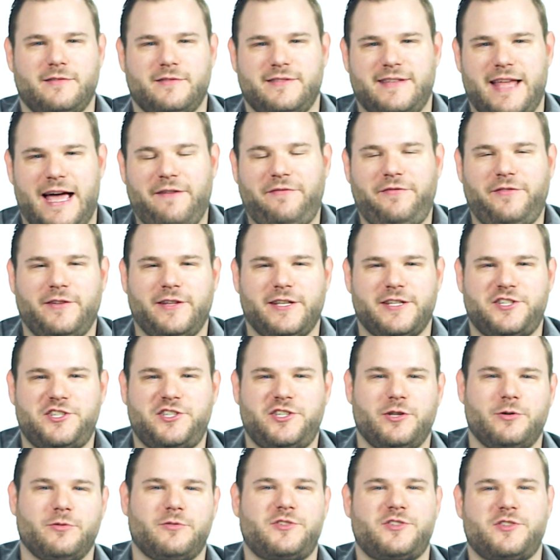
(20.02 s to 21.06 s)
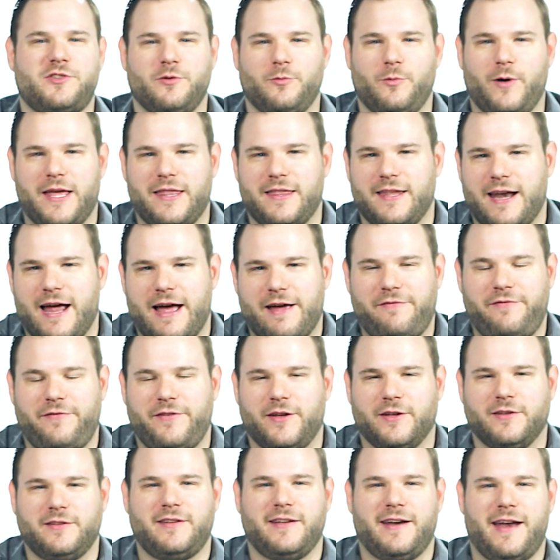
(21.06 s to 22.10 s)
definitely suits the way that I
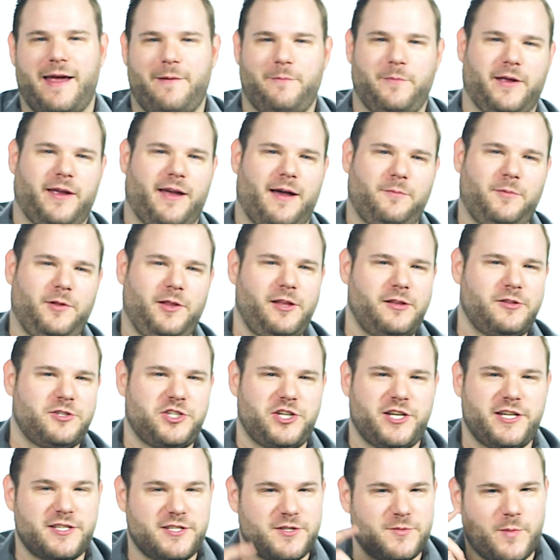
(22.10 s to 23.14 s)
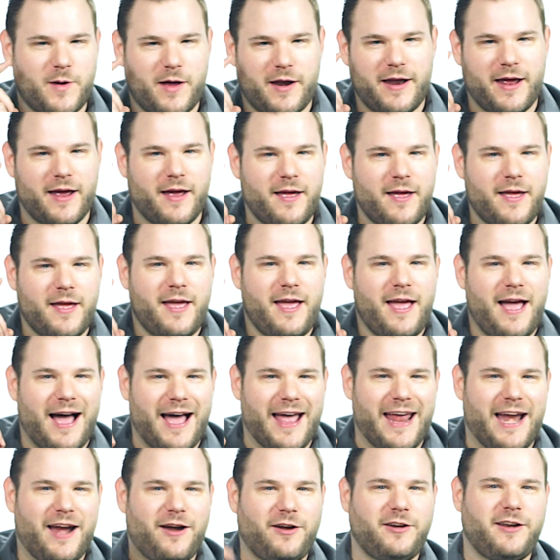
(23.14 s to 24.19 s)
feel today. I'm a little cheesed about
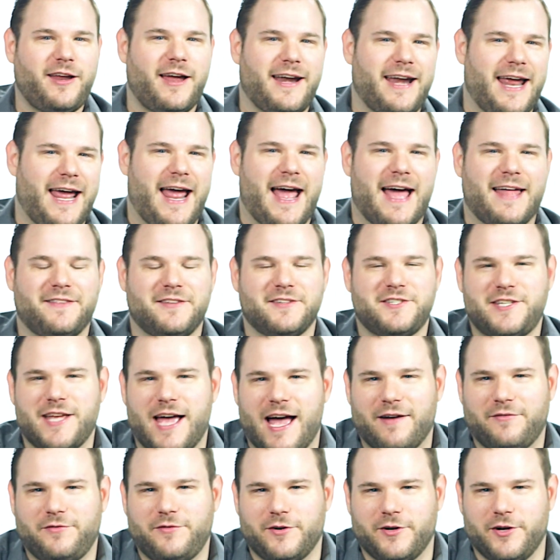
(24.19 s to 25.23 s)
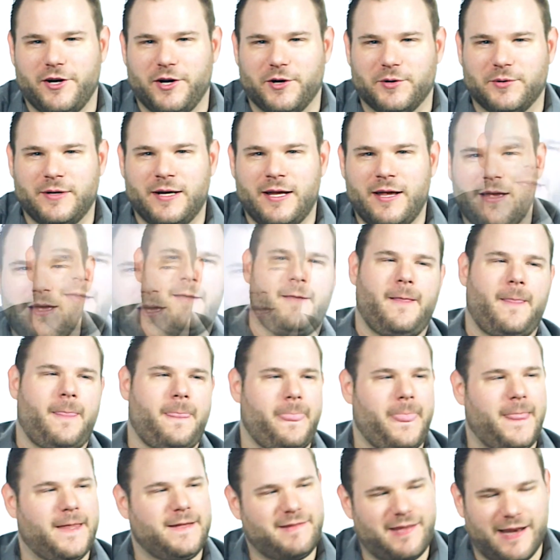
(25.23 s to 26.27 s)
a haircut I had this afternoon.
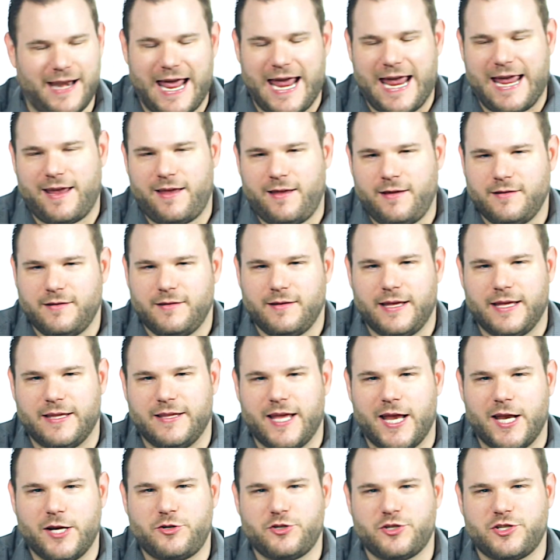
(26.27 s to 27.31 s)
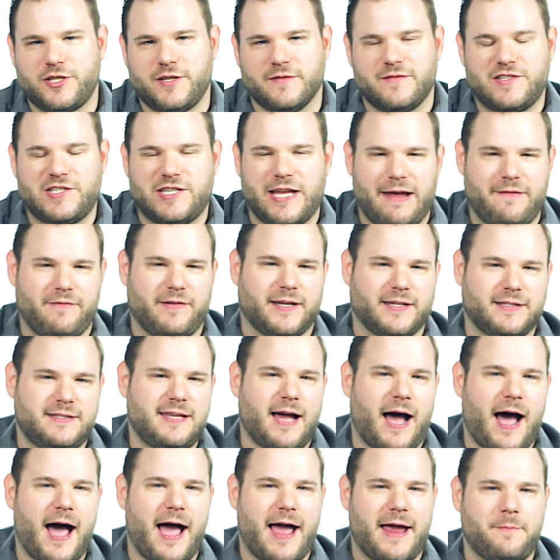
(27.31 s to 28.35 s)
Today, in the interest of saving
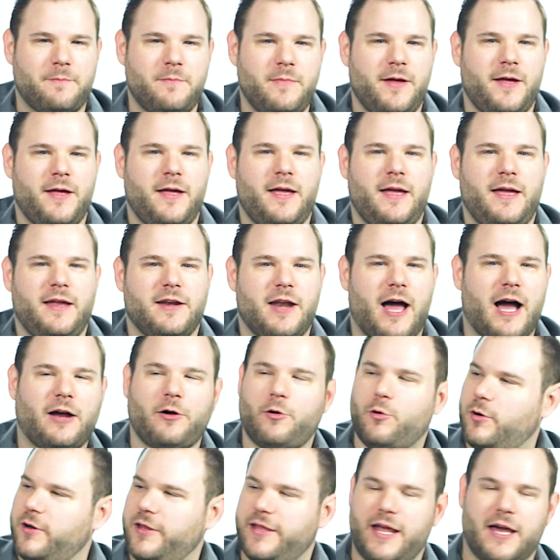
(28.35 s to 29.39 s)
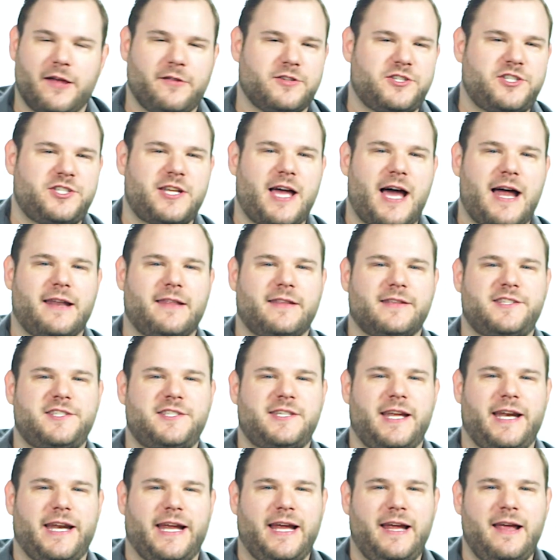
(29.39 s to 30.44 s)
time, not going to the other side of the
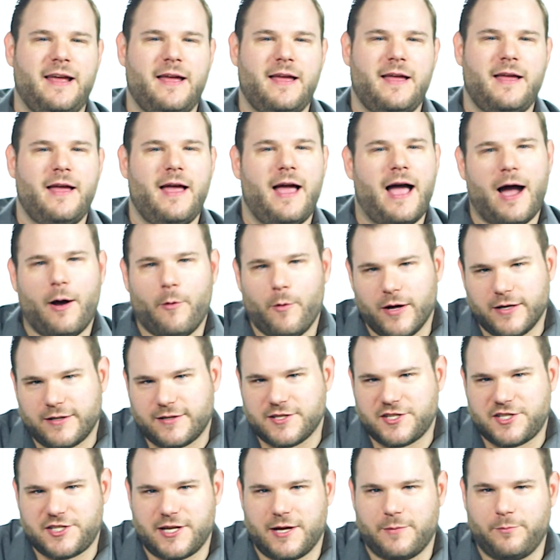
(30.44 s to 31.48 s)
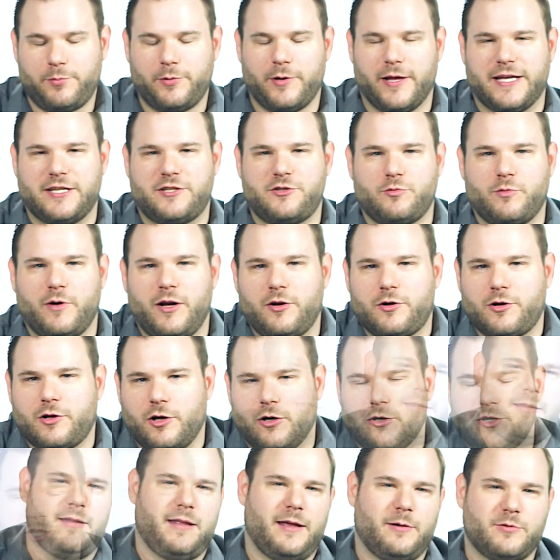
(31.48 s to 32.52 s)
city, I went to someplace real
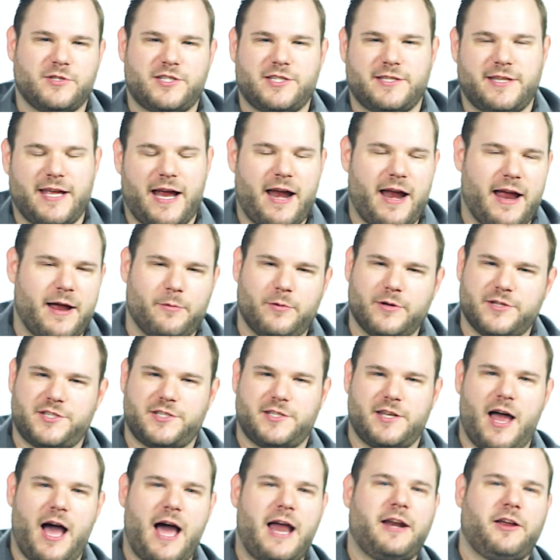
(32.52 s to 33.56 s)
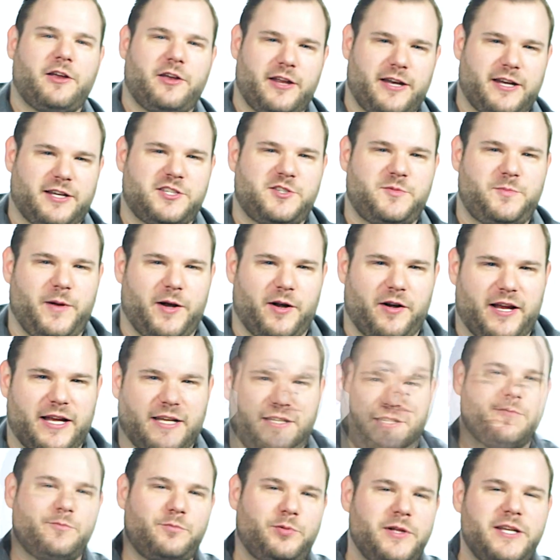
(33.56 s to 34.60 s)
close. It was not a good
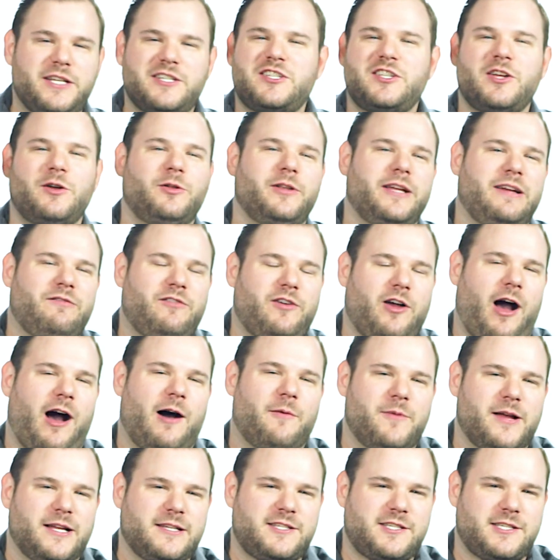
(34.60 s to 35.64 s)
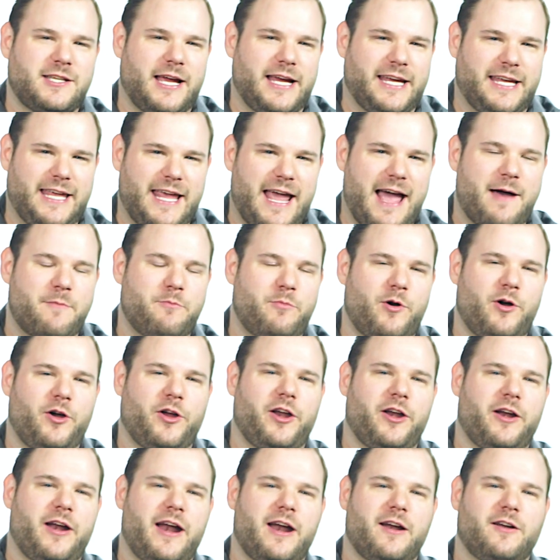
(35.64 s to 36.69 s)
experience. Please don't leave comments like, yeah, bro,
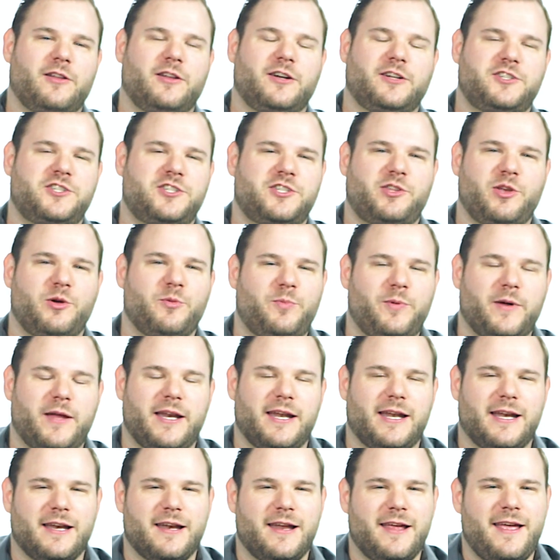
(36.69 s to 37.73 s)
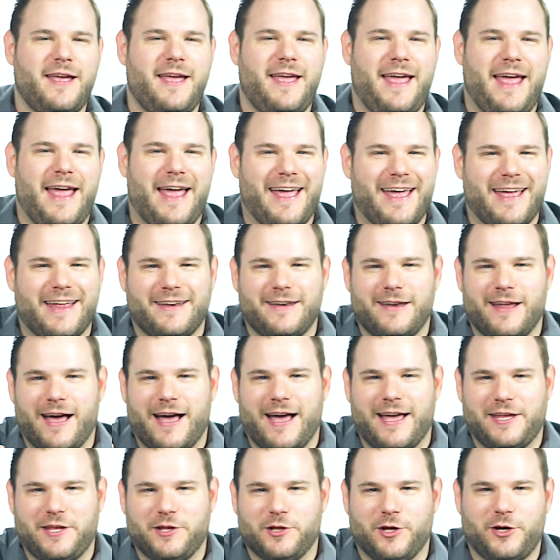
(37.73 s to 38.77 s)
your hair looks stupid
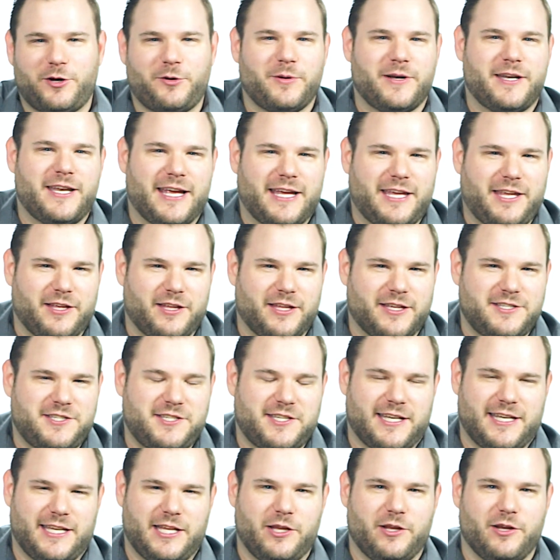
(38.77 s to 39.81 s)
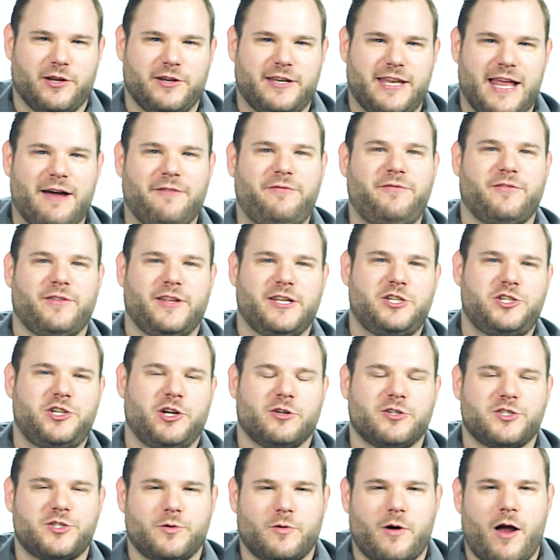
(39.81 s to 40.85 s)
and you look ridiculous and you definitely
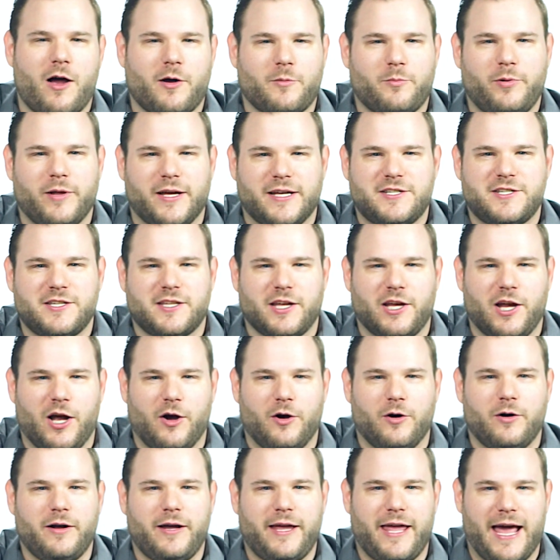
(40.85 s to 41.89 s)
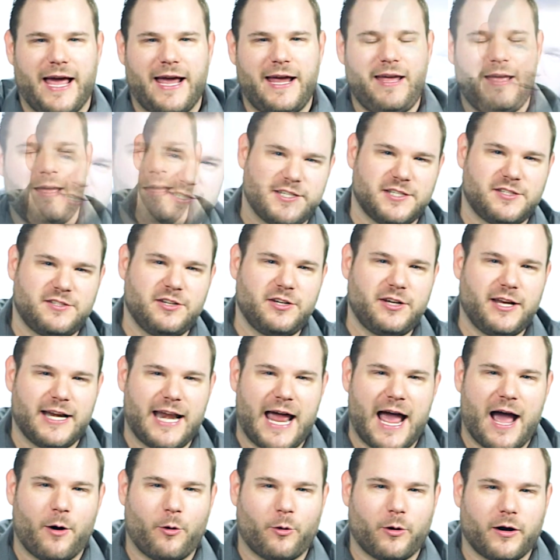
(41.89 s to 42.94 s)
chose the wrong place to go, okay? Because it took an
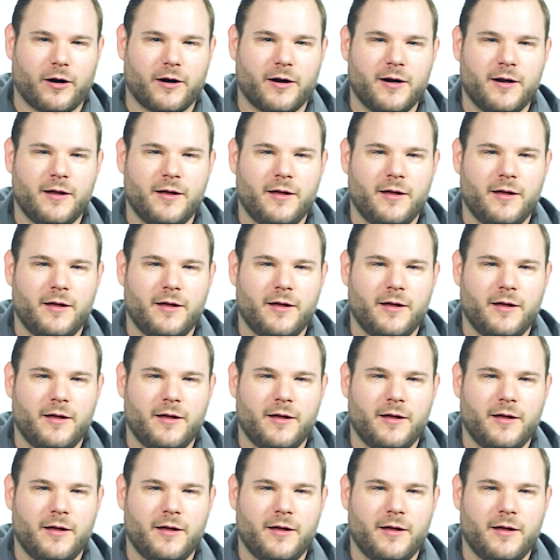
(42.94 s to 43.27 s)
hour.